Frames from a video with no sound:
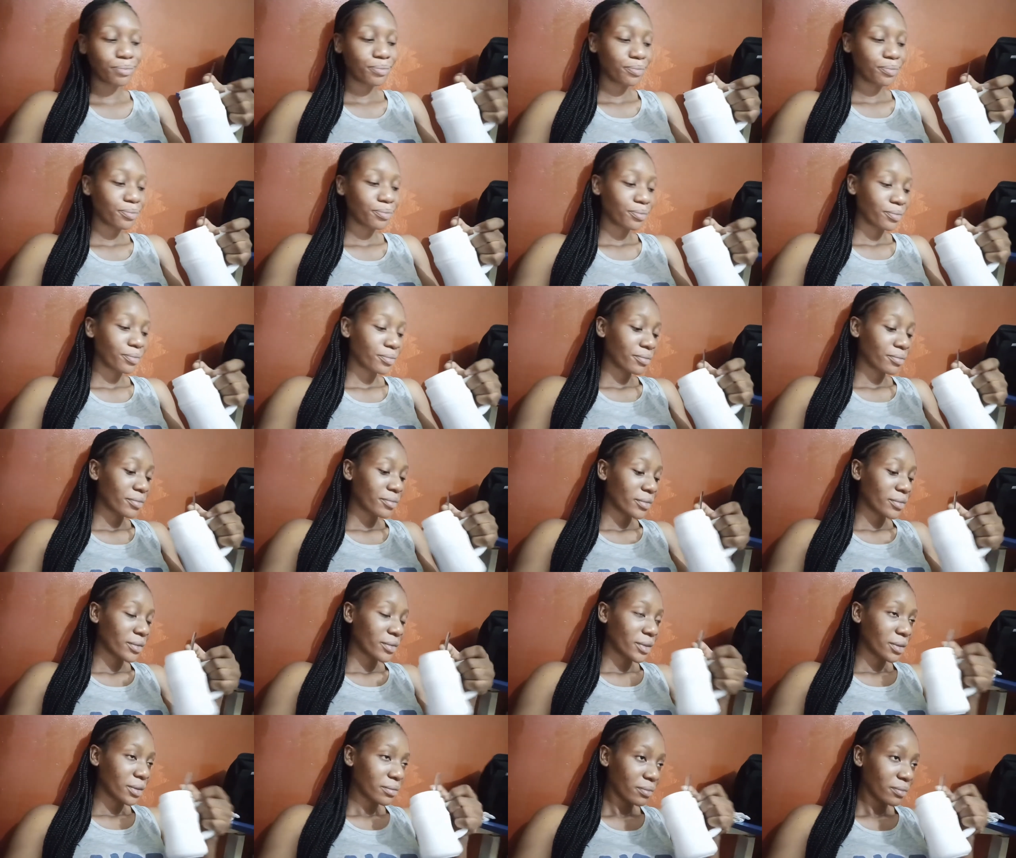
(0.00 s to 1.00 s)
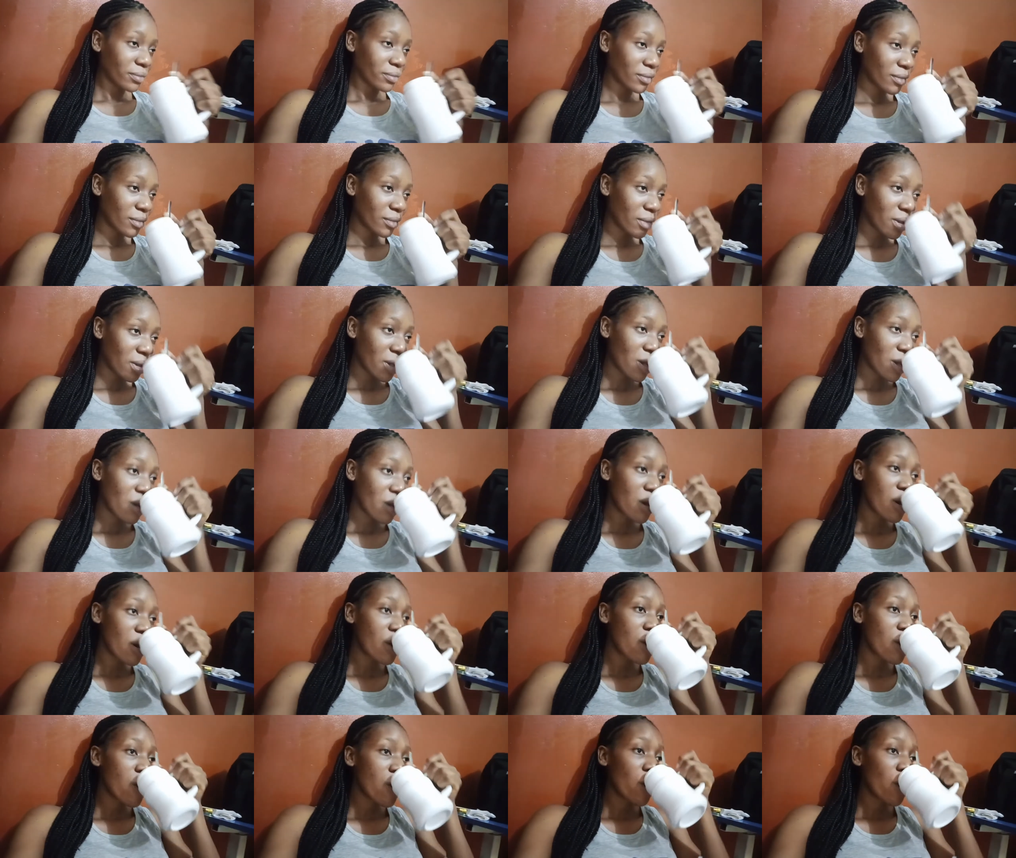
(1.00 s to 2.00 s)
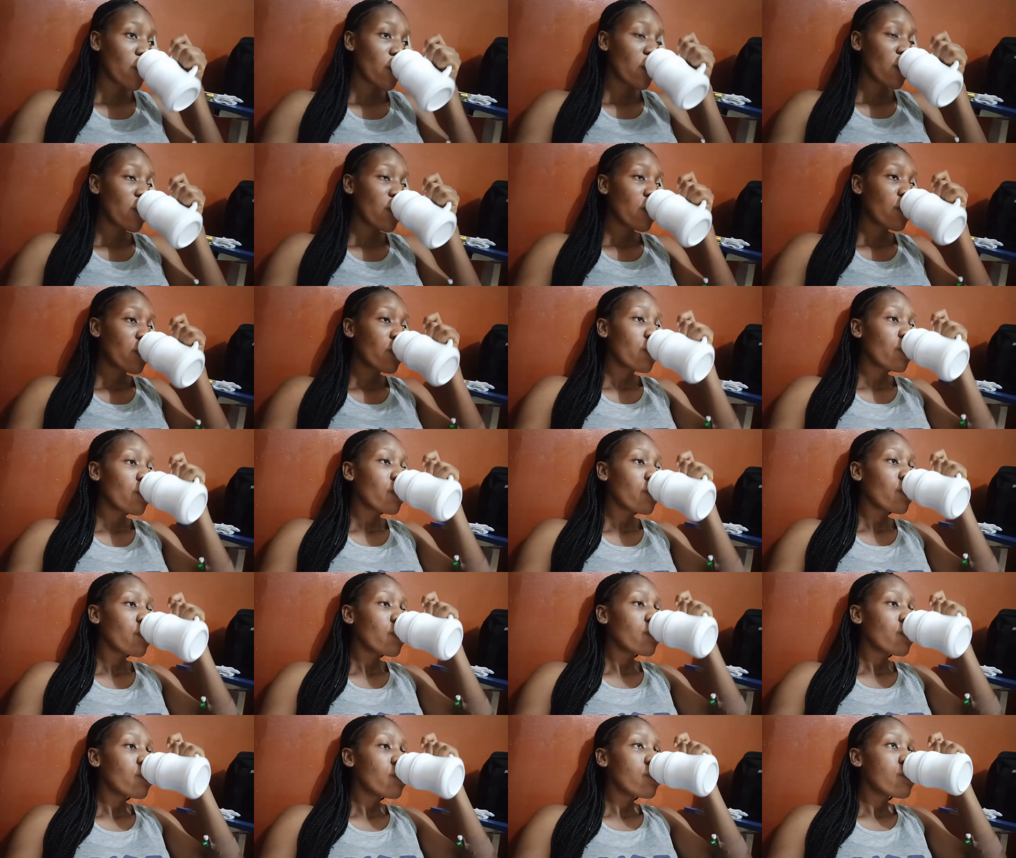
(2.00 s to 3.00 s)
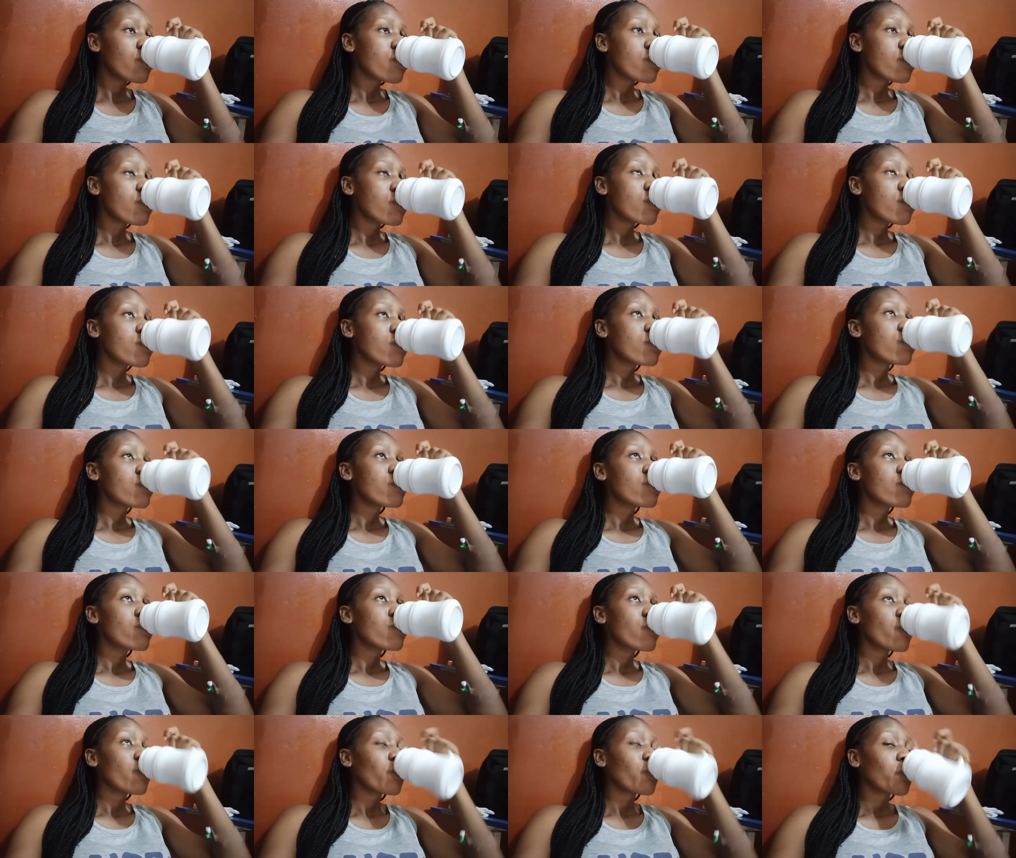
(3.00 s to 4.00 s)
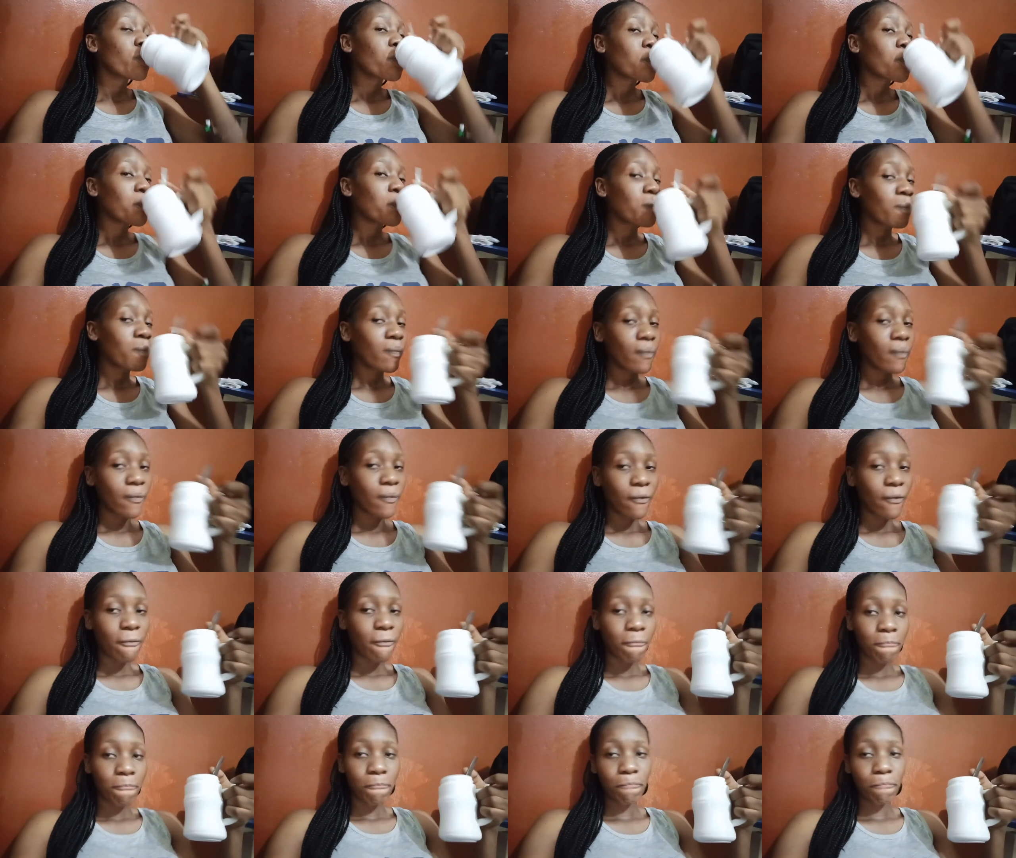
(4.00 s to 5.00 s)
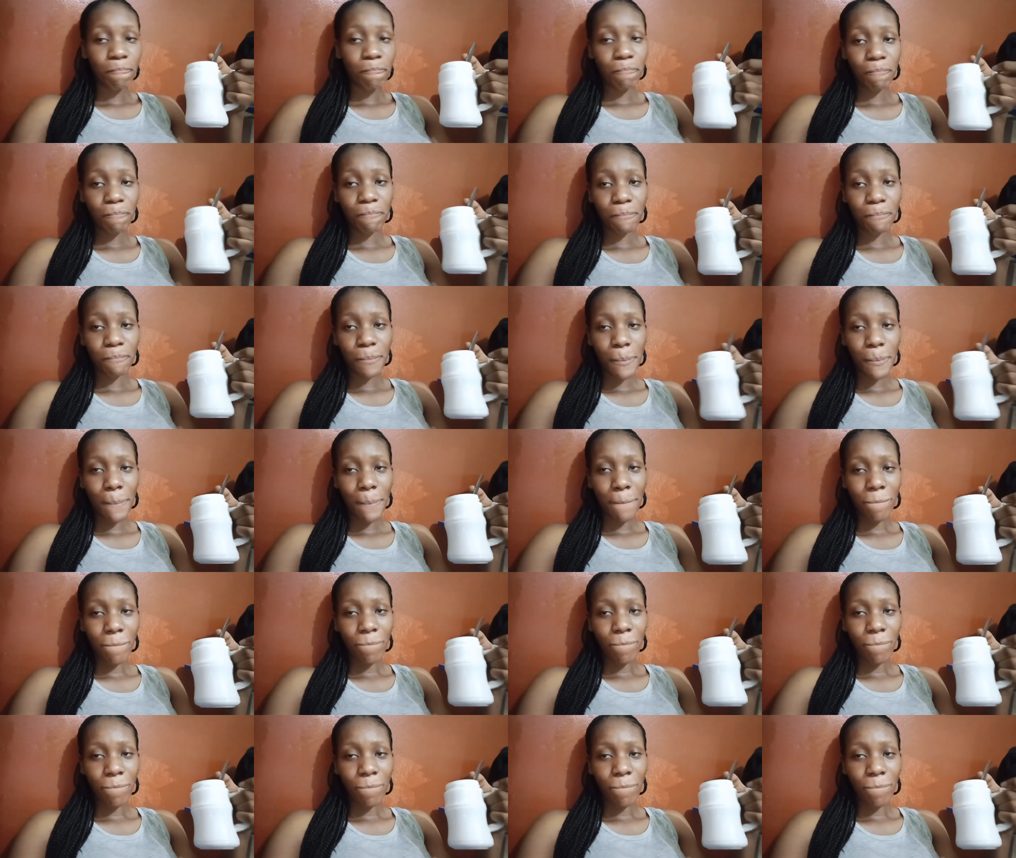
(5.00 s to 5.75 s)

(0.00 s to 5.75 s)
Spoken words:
(silence)